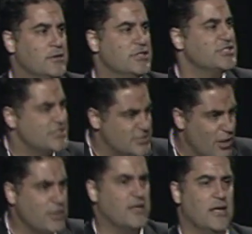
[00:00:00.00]
to
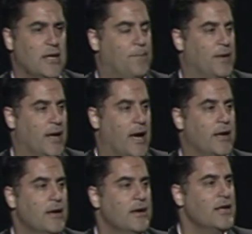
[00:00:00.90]
start the EPA.
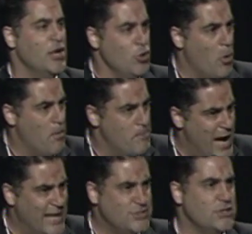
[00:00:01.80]
Can you
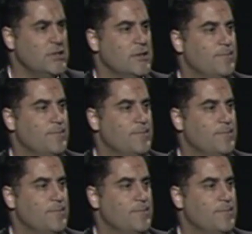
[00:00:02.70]
imagine?